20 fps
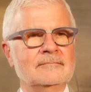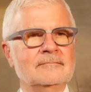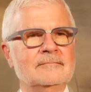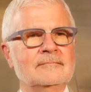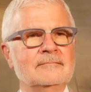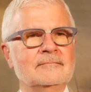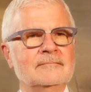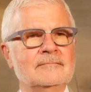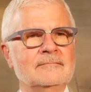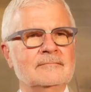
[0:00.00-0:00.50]

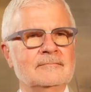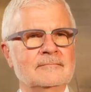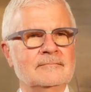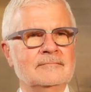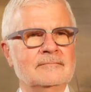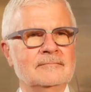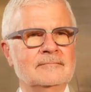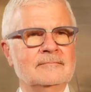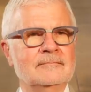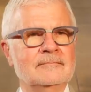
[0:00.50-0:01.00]

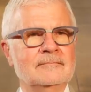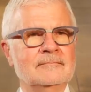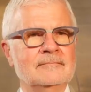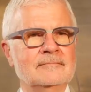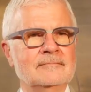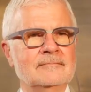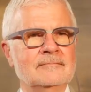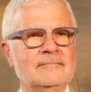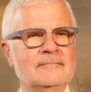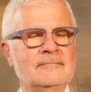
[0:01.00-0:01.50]

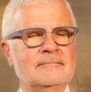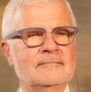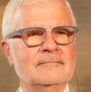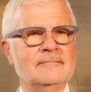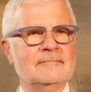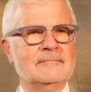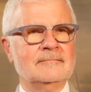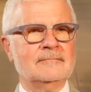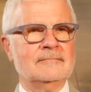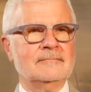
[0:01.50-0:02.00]

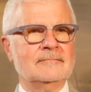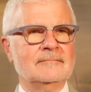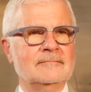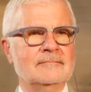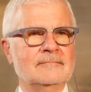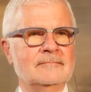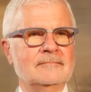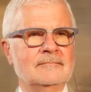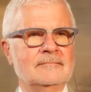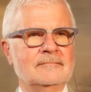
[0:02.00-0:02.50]

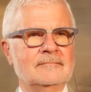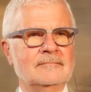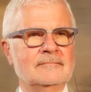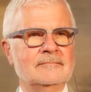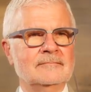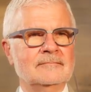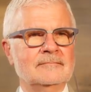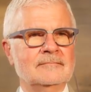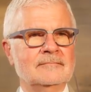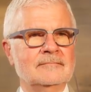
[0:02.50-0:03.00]

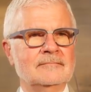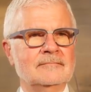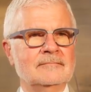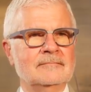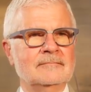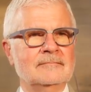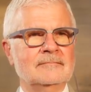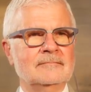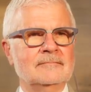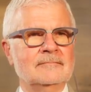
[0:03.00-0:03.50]

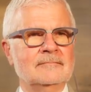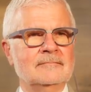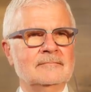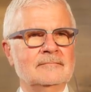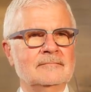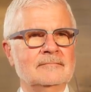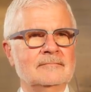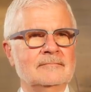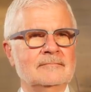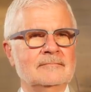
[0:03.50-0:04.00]

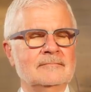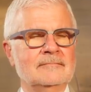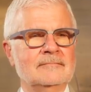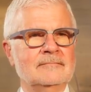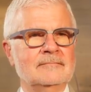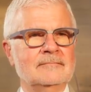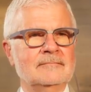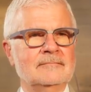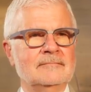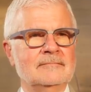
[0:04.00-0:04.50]

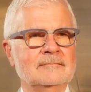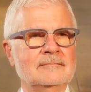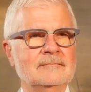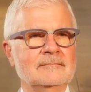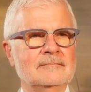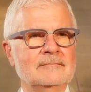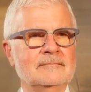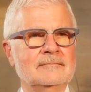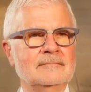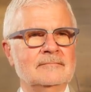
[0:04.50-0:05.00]

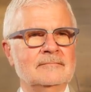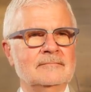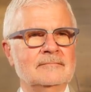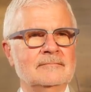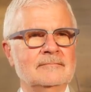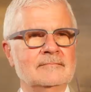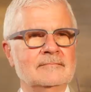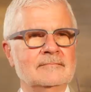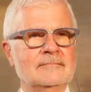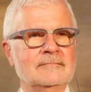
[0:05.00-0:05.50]

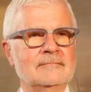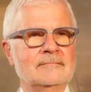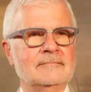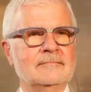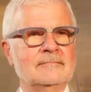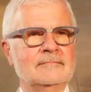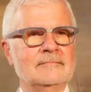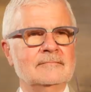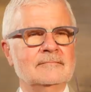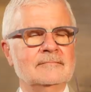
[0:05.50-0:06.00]

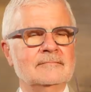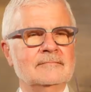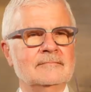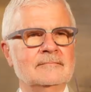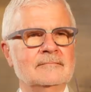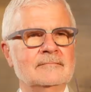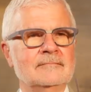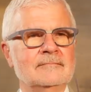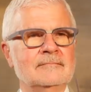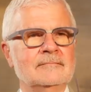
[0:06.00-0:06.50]

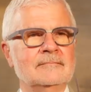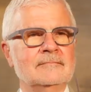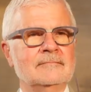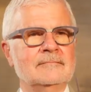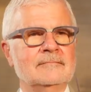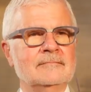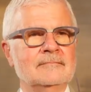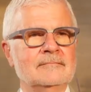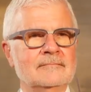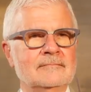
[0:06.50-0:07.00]

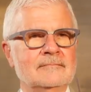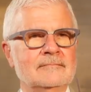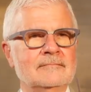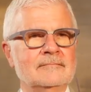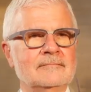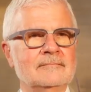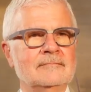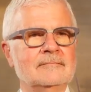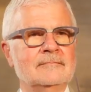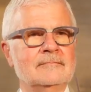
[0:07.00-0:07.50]

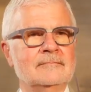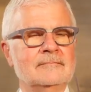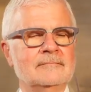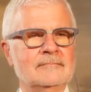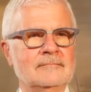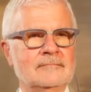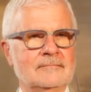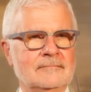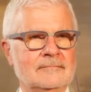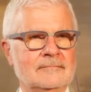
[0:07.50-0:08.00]
[no speech]